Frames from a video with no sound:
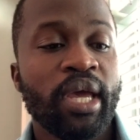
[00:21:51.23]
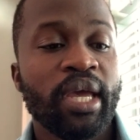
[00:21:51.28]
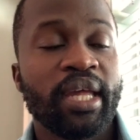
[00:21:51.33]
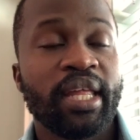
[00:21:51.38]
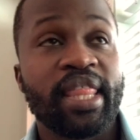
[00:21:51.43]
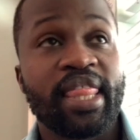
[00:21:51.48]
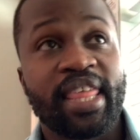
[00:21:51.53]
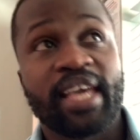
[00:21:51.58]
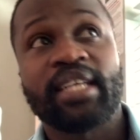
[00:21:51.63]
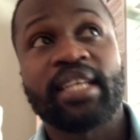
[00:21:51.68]

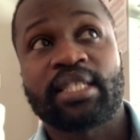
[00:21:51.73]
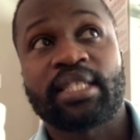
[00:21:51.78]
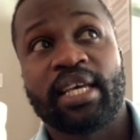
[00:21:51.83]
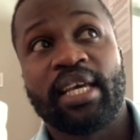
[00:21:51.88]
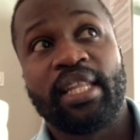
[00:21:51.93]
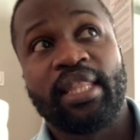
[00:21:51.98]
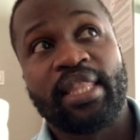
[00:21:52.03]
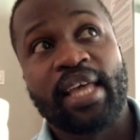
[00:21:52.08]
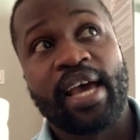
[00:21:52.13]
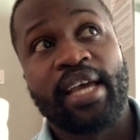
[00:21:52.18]
they
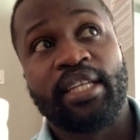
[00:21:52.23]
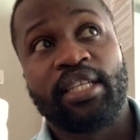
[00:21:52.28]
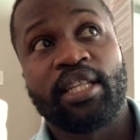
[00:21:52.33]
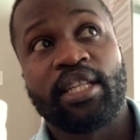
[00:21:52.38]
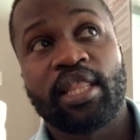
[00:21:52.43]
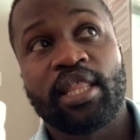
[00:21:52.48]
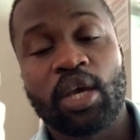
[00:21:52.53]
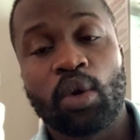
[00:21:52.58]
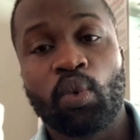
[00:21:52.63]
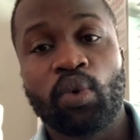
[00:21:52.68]
said that
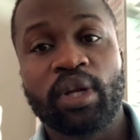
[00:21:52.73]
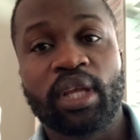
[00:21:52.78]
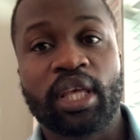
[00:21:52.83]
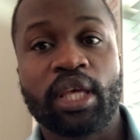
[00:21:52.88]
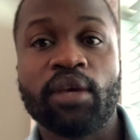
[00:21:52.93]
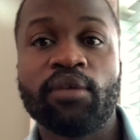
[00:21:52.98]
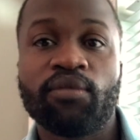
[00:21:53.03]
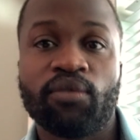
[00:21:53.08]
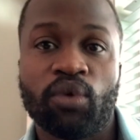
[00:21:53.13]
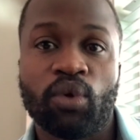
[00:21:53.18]
they would
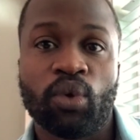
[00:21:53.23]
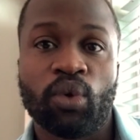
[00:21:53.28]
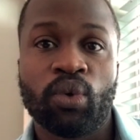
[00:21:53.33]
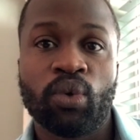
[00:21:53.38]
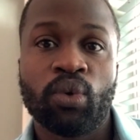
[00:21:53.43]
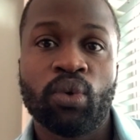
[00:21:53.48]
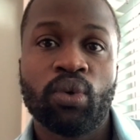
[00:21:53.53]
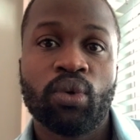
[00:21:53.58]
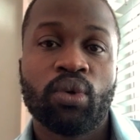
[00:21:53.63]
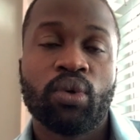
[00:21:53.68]
give
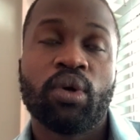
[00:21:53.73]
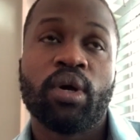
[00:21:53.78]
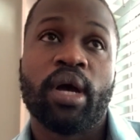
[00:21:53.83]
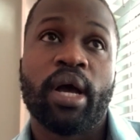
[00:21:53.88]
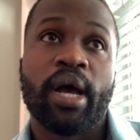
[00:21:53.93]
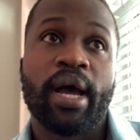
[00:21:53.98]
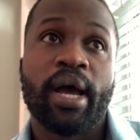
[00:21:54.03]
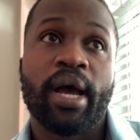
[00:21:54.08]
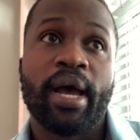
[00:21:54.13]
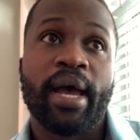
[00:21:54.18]
you
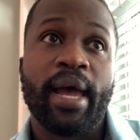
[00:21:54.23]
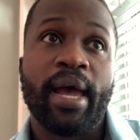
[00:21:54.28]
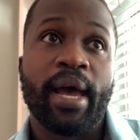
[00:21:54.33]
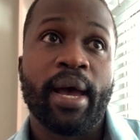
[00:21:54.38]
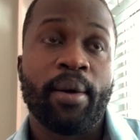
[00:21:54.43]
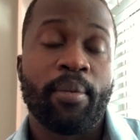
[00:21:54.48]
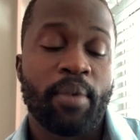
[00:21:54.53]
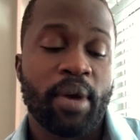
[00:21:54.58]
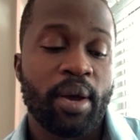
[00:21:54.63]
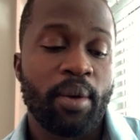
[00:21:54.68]

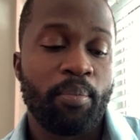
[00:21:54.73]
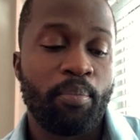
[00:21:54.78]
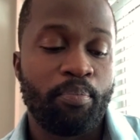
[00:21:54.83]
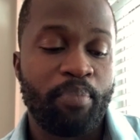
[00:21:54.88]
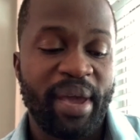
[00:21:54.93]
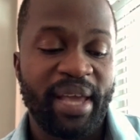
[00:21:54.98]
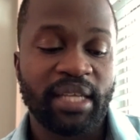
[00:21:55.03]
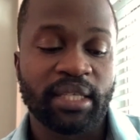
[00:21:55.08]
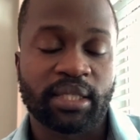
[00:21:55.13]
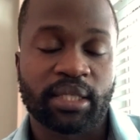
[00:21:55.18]
a
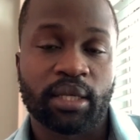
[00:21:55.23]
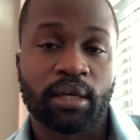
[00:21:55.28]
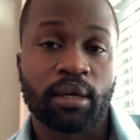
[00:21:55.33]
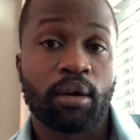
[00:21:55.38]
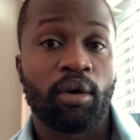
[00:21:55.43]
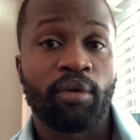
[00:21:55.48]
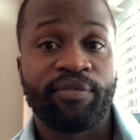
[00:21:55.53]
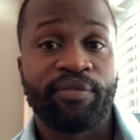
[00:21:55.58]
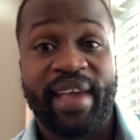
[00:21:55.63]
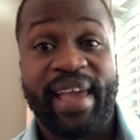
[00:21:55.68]
basic
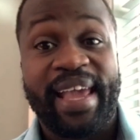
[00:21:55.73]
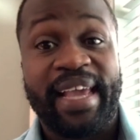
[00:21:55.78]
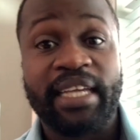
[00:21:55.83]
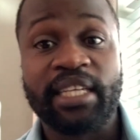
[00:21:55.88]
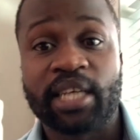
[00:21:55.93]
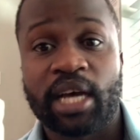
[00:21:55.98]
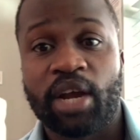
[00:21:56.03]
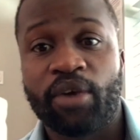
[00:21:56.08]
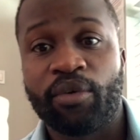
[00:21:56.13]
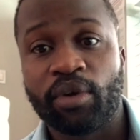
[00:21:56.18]
of
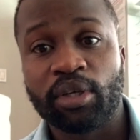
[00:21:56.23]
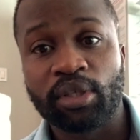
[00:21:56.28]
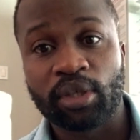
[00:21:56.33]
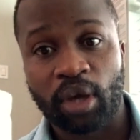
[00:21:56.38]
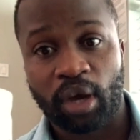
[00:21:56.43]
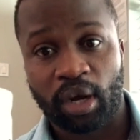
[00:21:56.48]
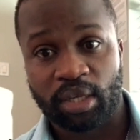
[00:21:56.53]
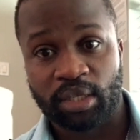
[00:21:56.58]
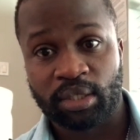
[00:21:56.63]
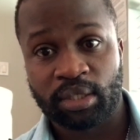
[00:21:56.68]

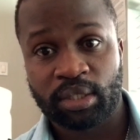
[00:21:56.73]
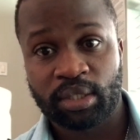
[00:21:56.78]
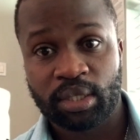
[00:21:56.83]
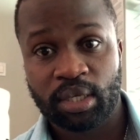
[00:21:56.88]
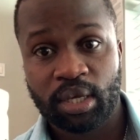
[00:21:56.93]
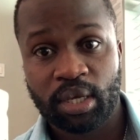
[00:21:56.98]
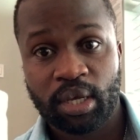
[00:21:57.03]
$800